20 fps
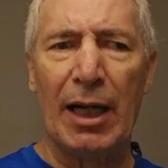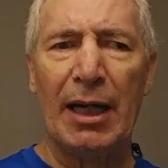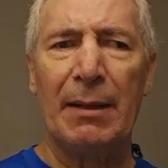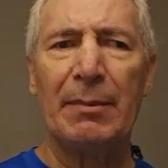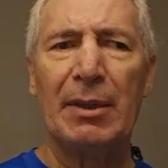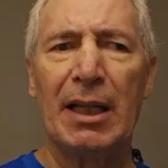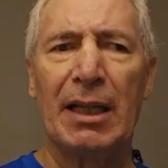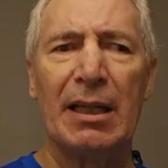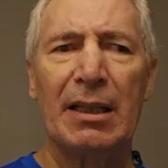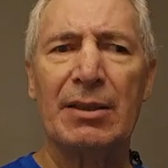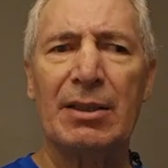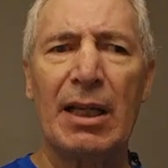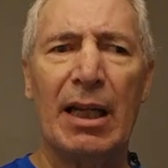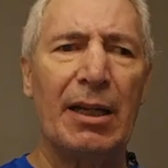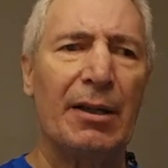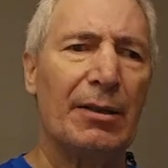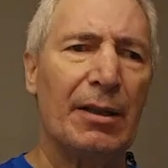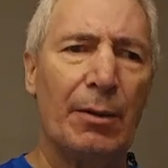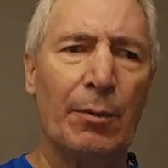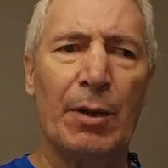am kind of
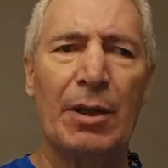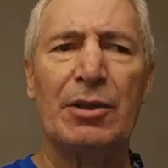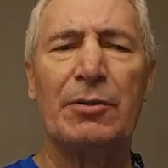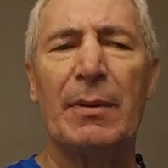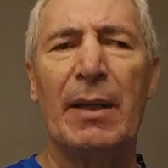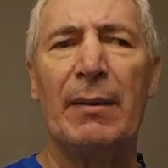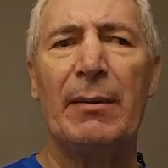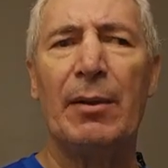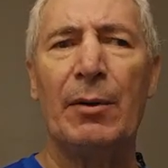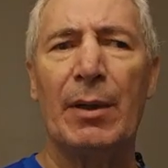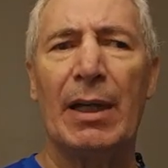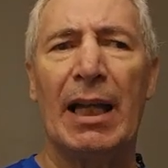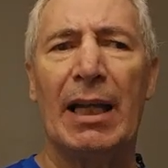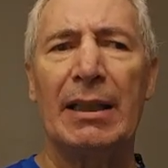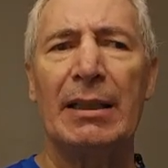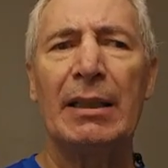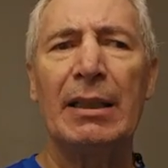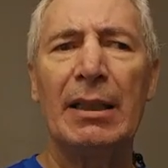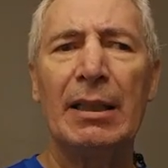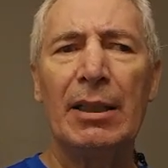tired that once maybe when
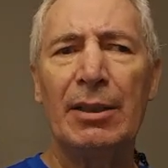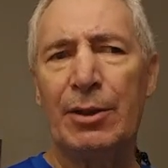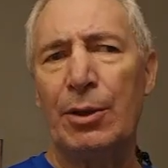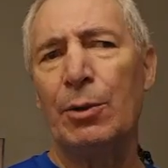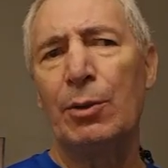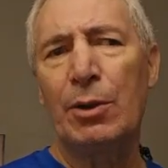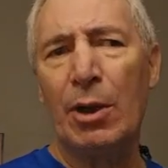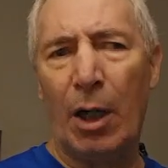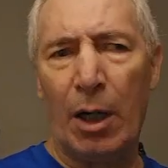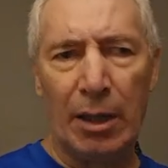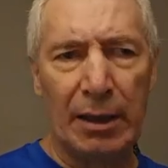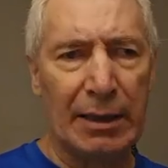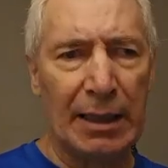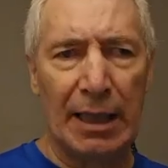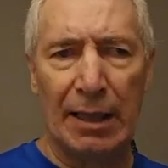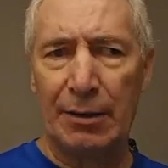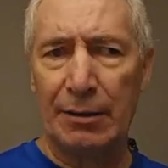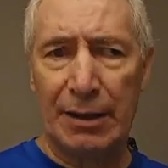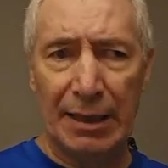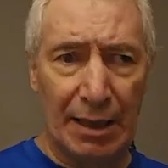I do conk
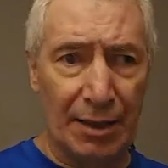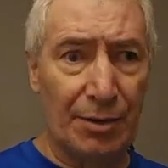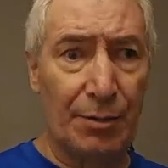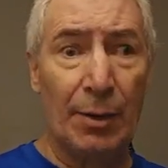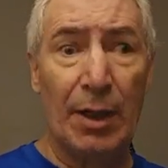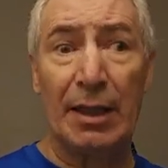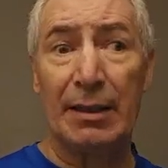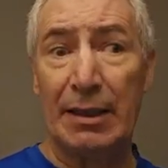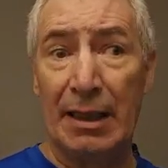out, guess what?